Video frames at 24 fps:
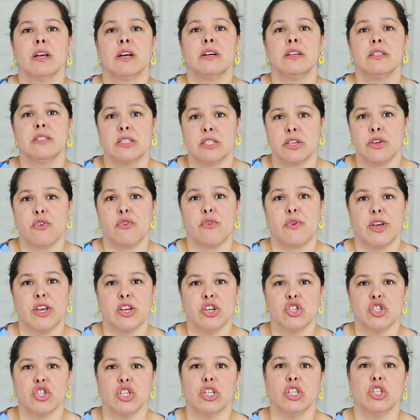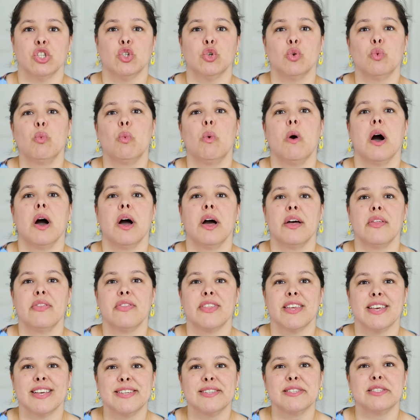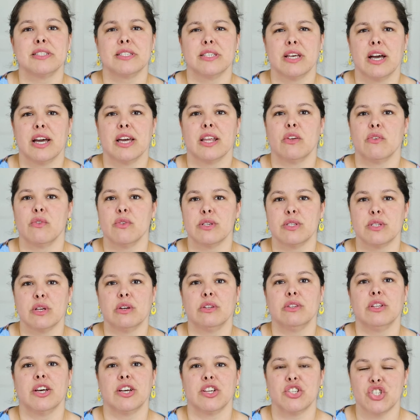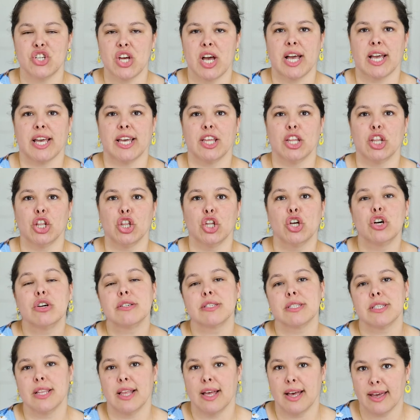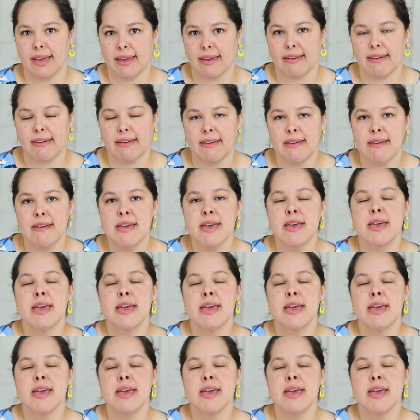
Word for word: consideration to what the inside of this online jacket looks like